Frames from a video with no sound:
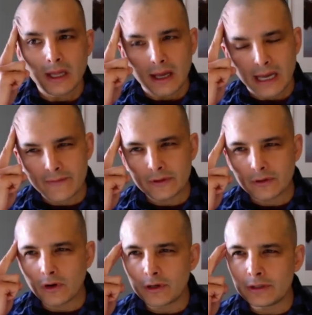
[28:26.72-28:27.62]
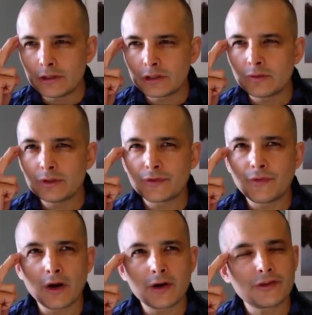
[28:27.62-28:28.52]
I haven't gone into as
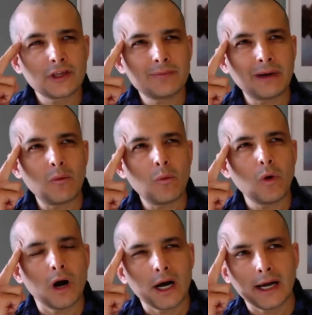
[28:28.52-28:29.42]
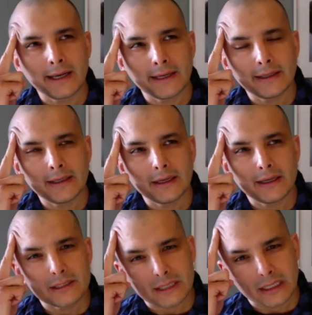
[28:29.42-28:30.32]
far as thinking about why has
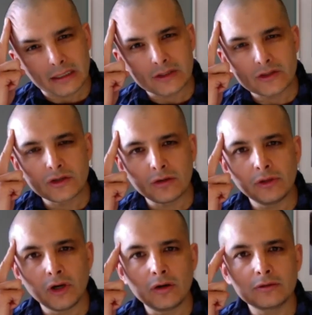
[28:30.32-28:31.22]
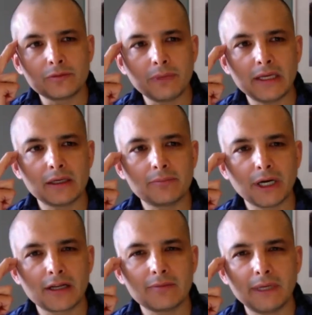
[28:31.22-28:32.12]
it taken us so long to make it part
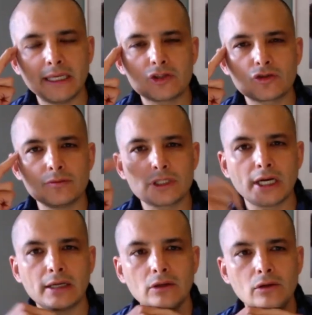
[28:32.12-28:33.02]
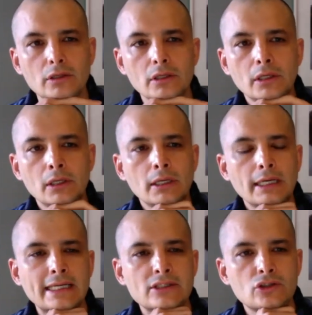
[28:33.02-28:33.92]
of the mainstream dialogue
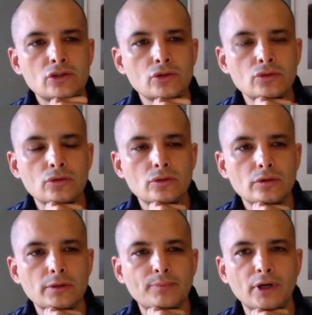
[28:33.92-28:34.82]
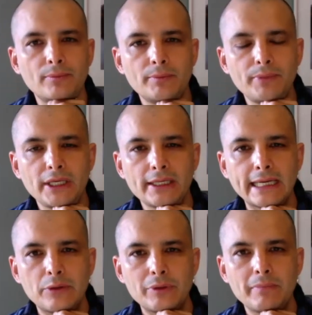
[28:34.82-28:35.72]
as to the problem being in
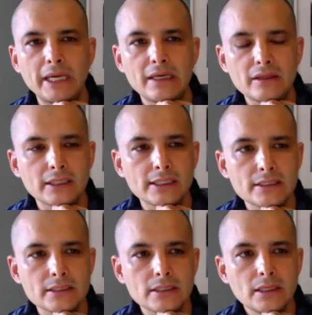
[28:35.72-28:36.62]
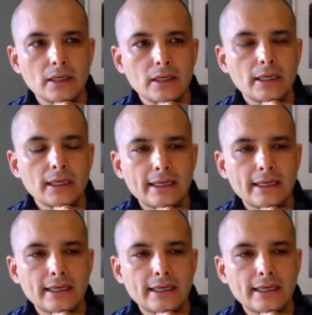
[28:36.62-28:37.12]
how we make things. Yeah.